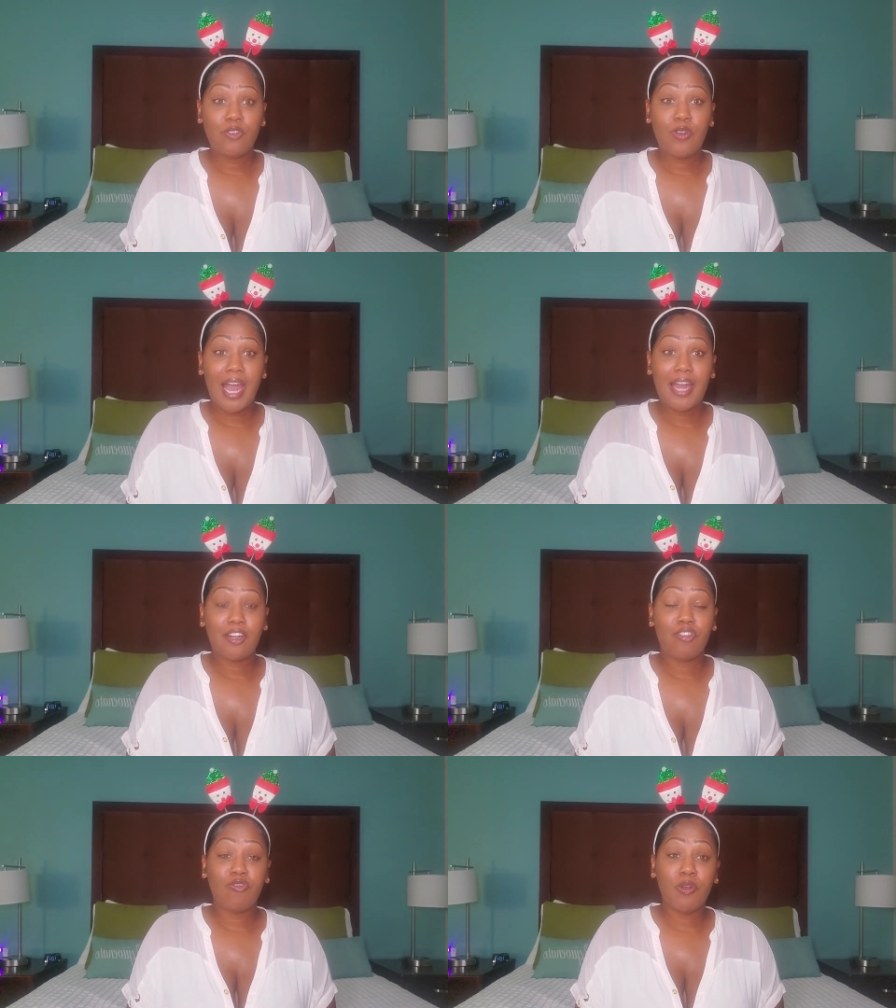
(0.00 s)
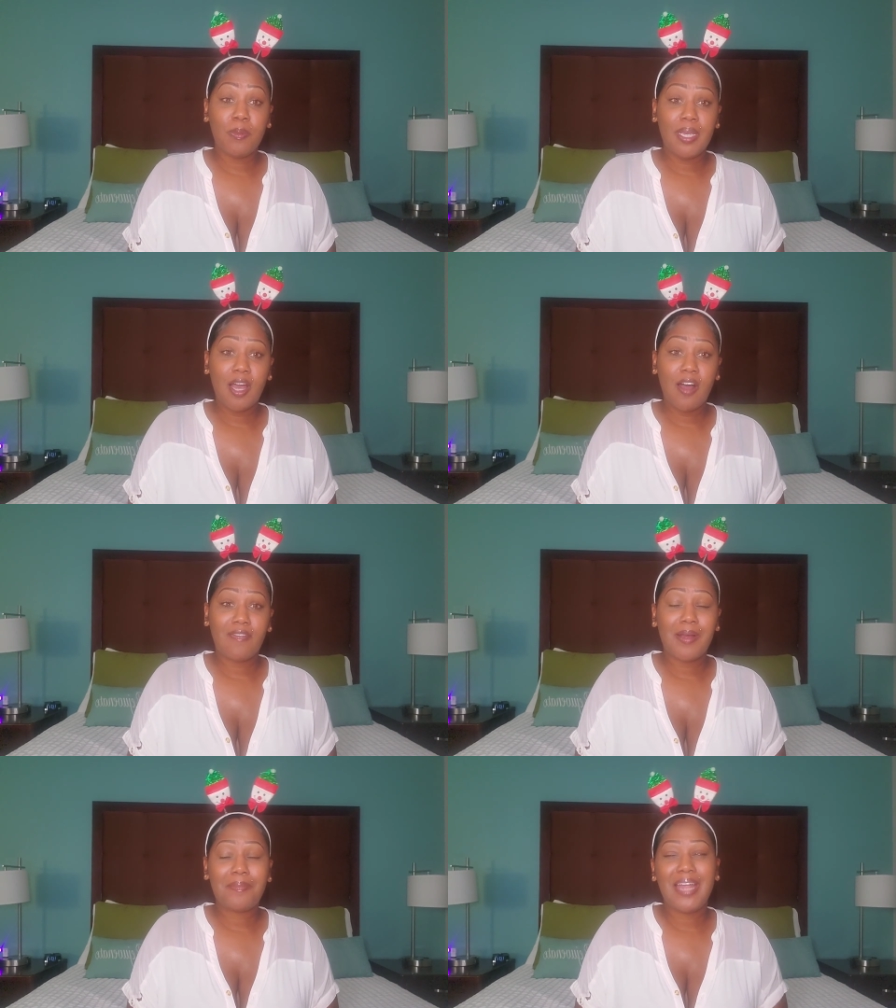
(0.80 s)
You kind of threw me off.
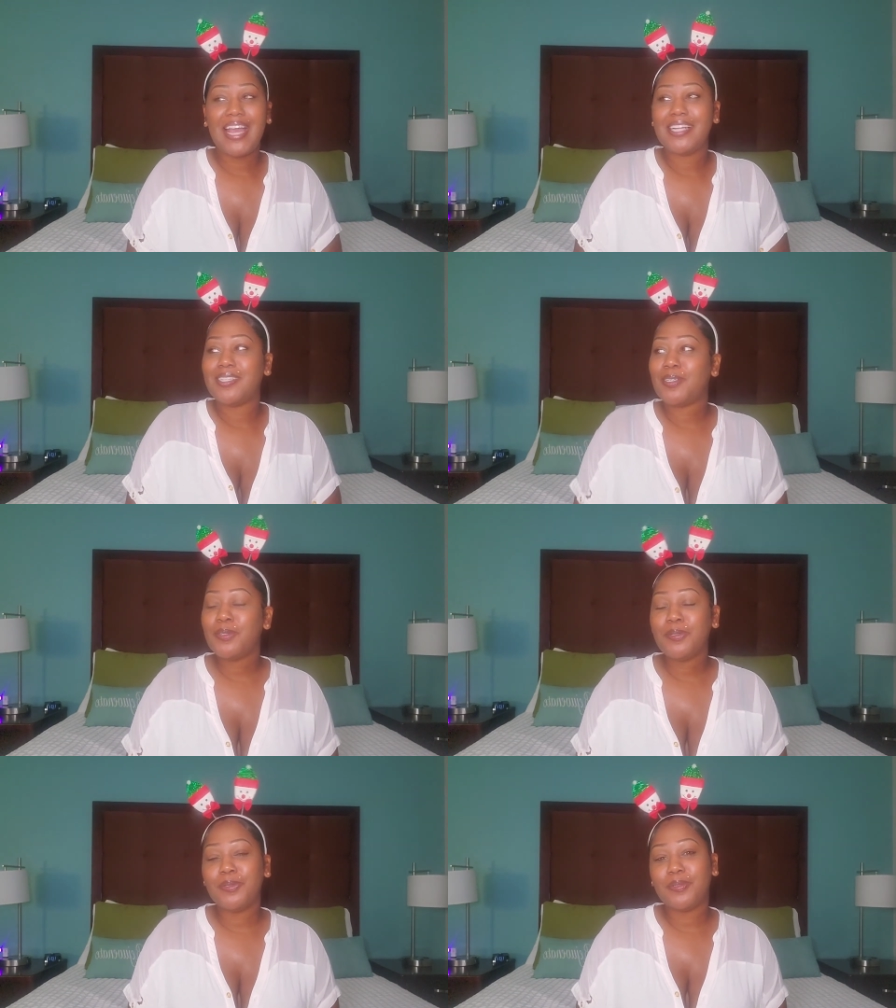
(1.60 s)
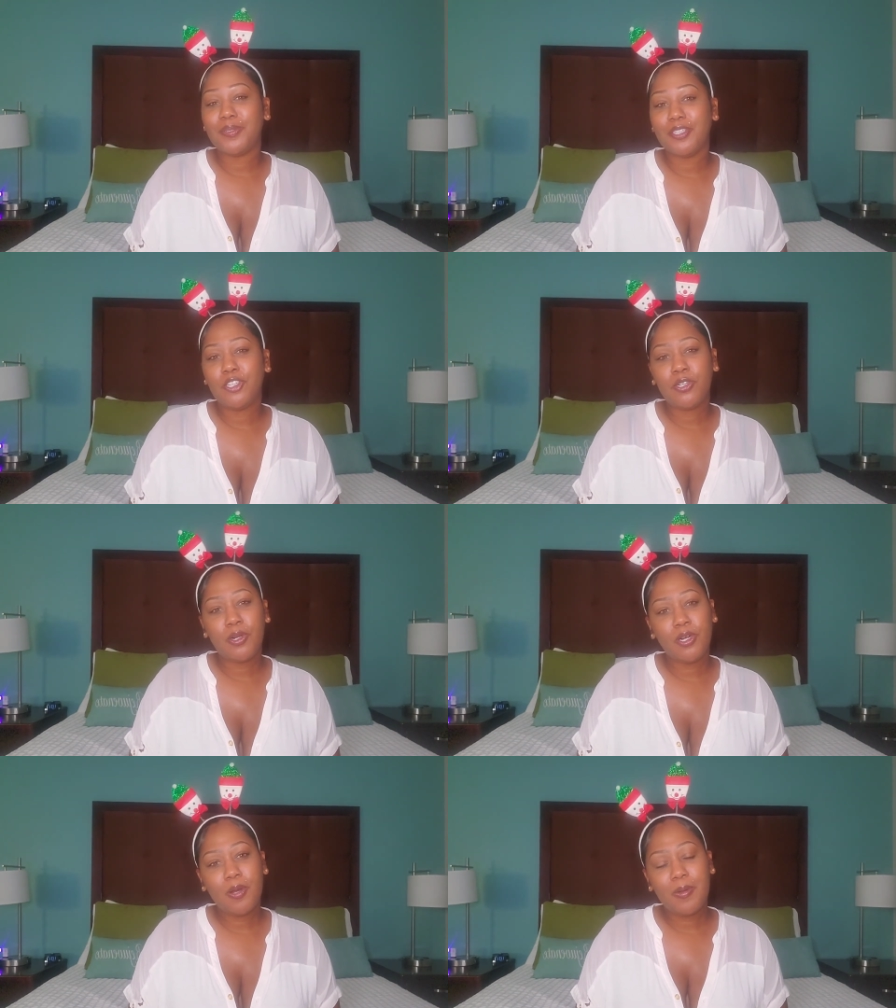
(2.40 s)
I'm like, dude, you
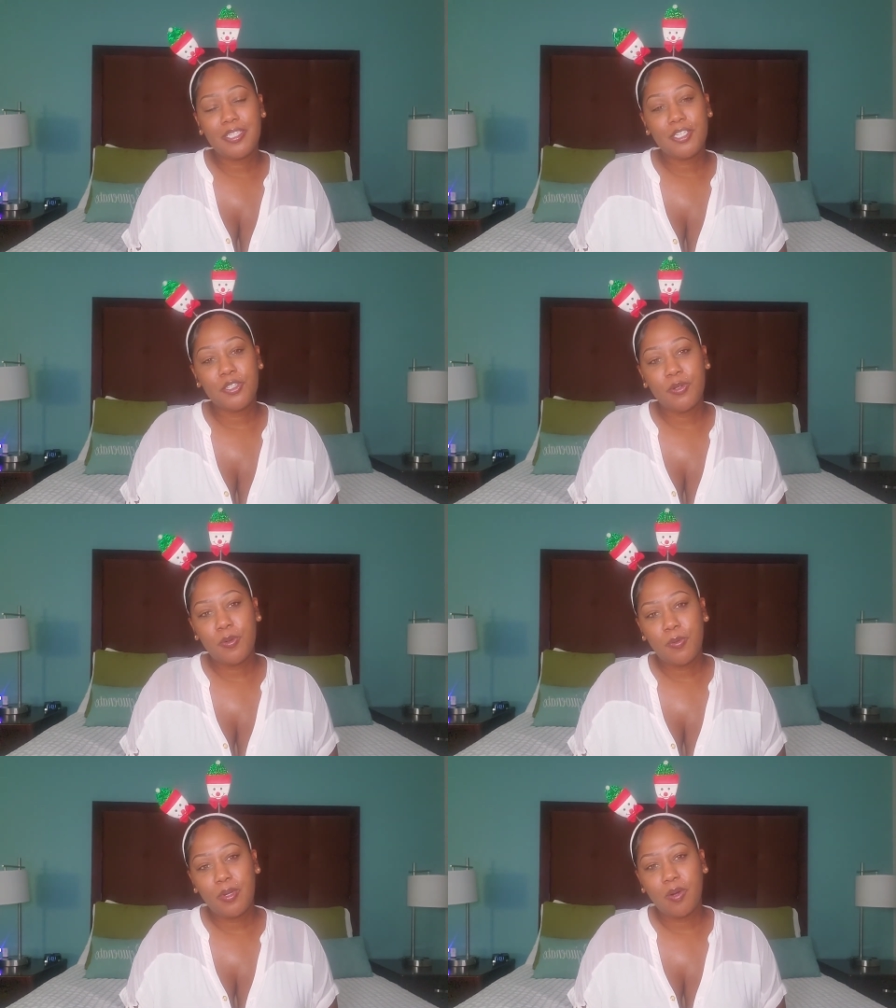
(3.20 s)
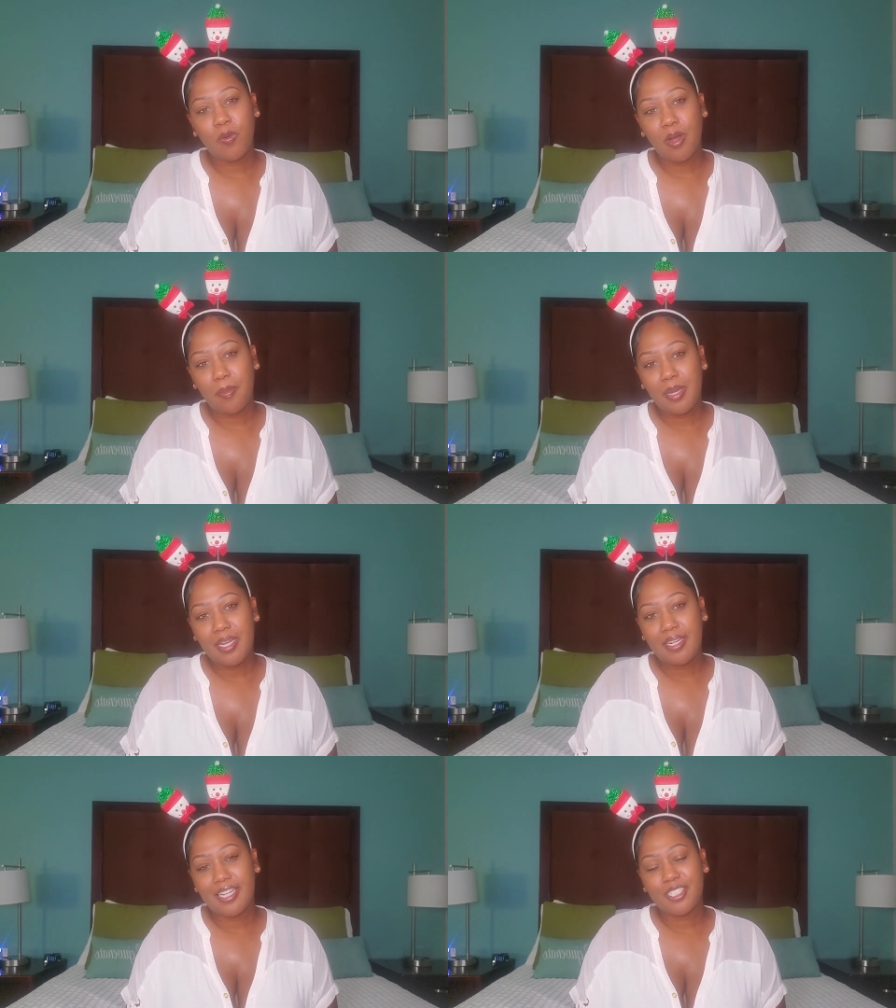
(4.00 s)
don't know what to do with a
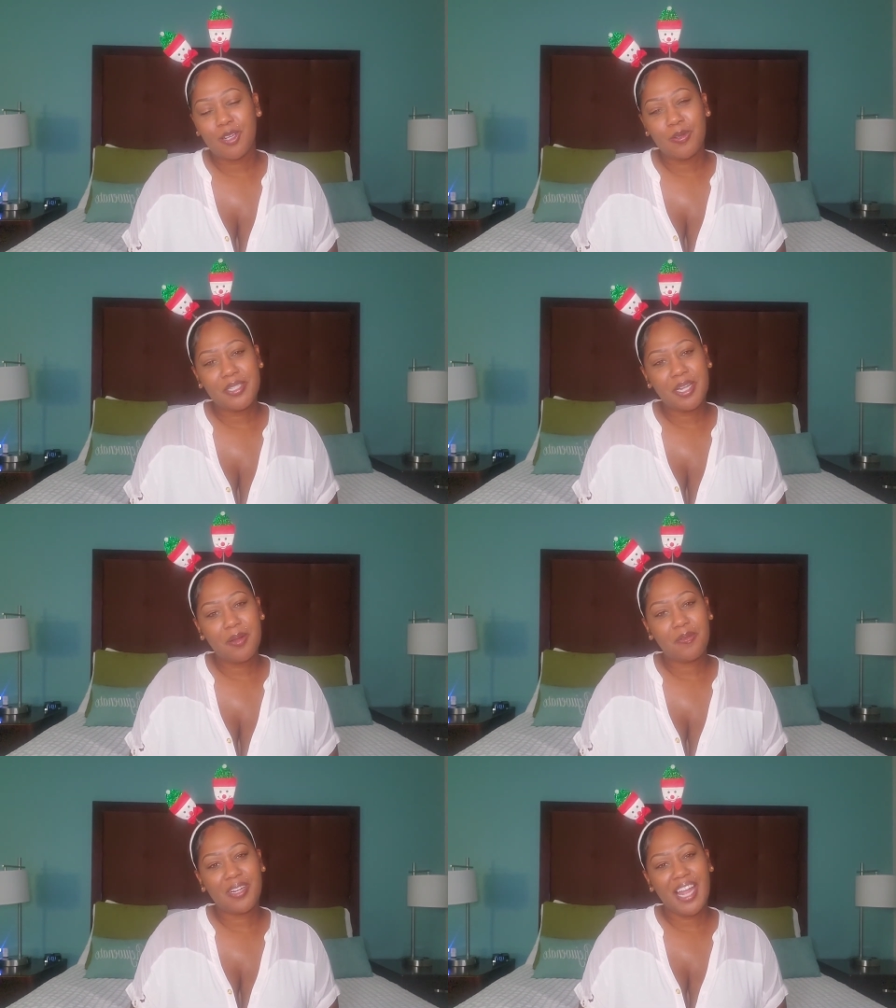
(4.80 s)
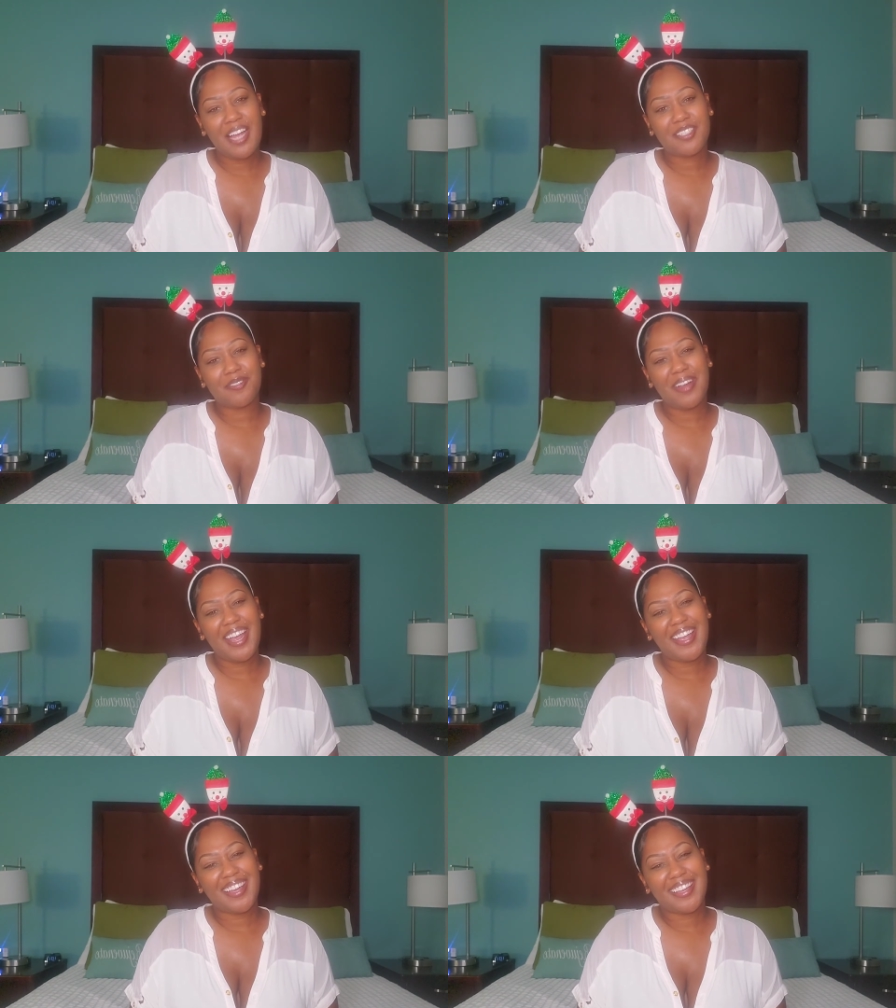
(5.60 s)
woman that shows up with
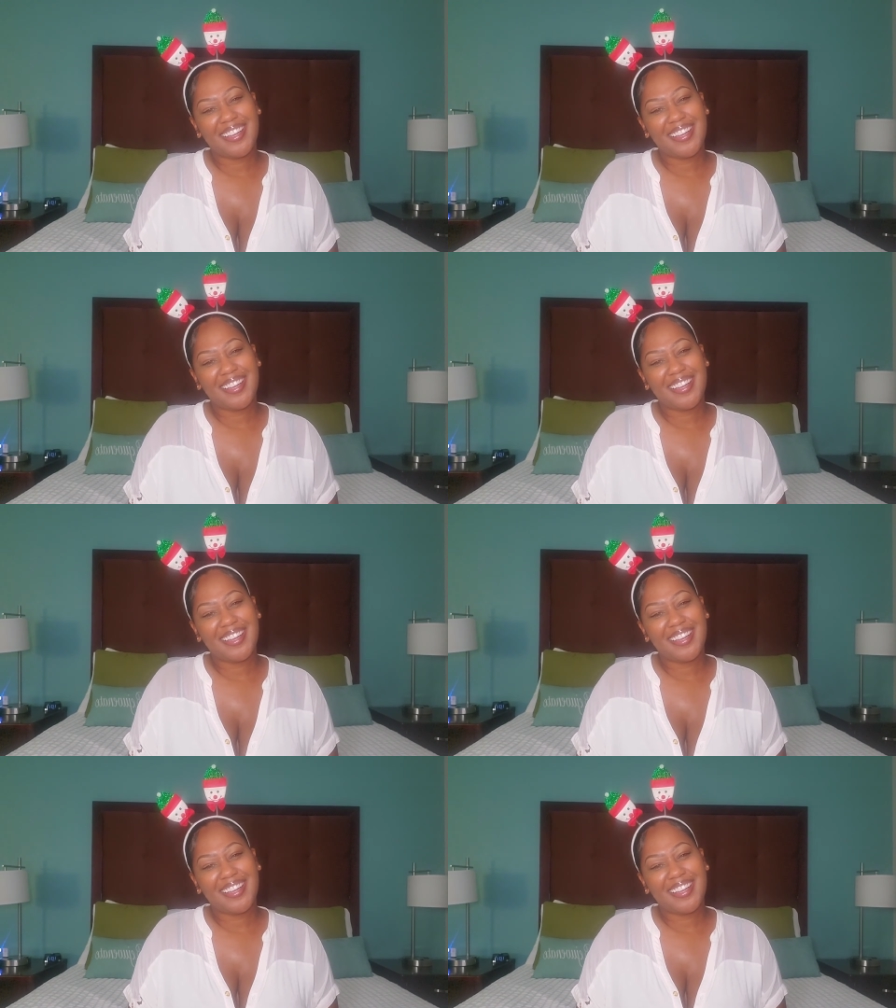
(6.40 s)
lingerie.